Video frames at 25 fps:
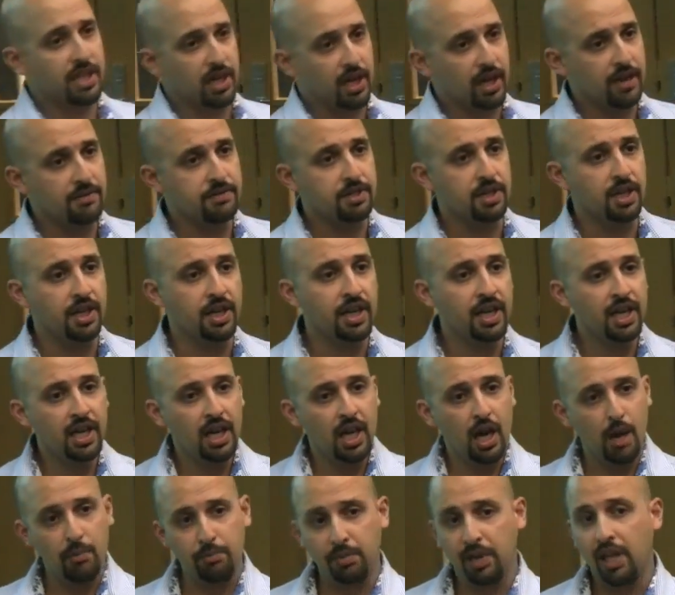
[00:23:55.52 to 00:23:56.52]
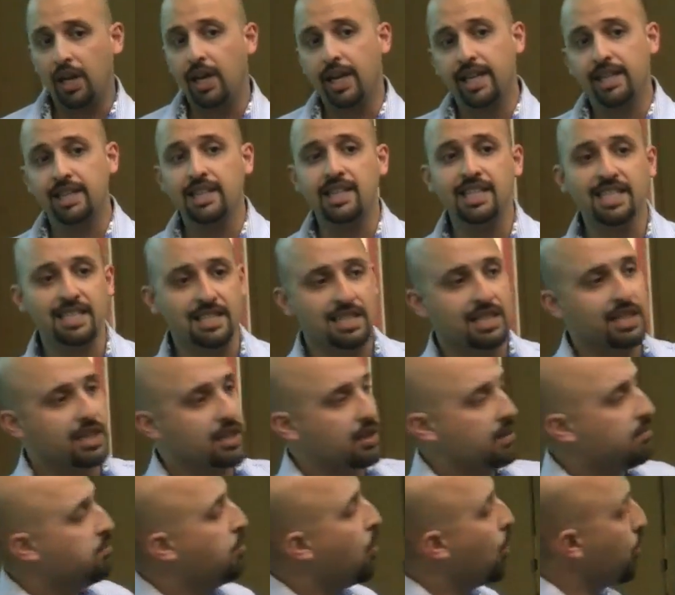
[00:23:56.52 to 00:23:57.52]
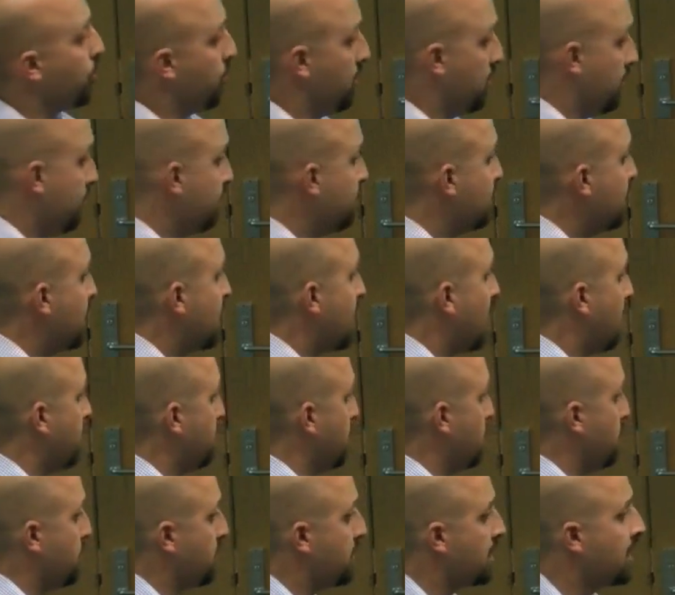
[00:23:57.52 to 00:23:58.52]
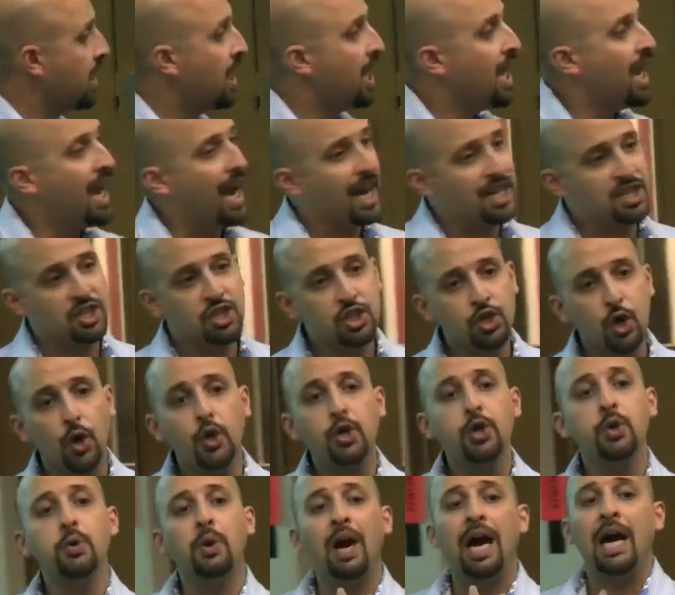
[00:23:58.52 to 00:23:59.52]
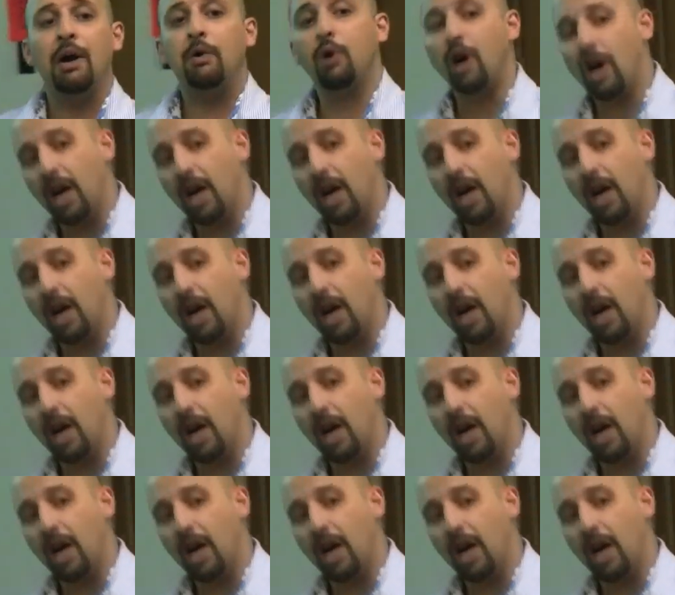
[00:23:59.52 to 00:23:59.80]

that I've done applying this little model that I've used and show you how